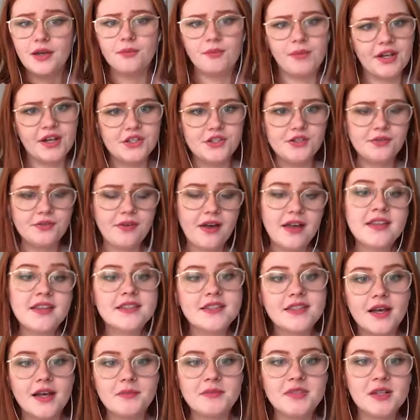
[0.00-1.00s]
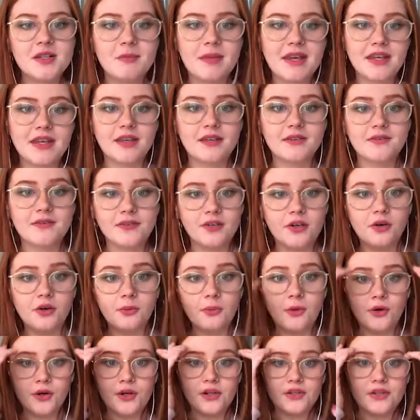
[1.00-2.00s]
but I do find some to make it feel
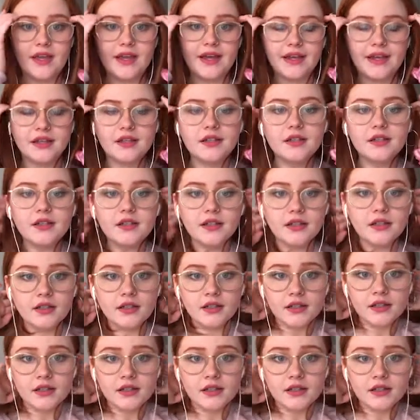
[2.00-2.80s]
more like